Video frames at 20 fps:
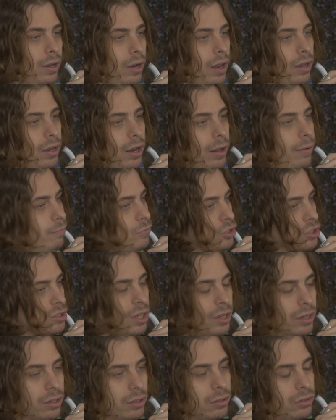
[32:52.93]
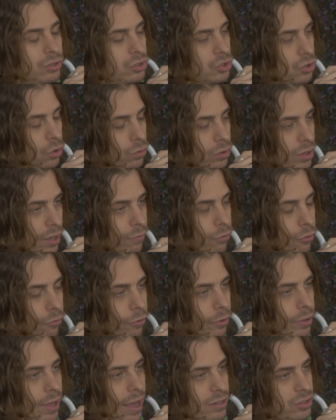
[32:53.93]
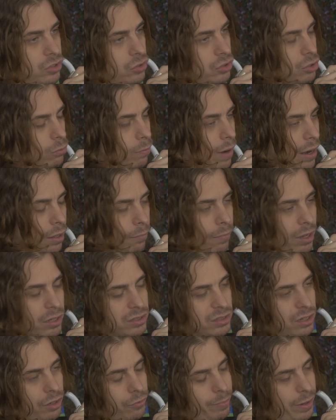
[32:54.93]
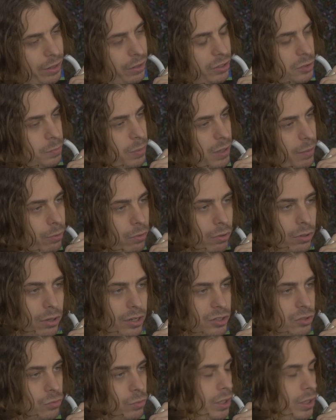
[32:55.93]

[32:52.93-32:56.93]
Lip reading: and I'm just like so thankful for that. So surrounding myself by these people has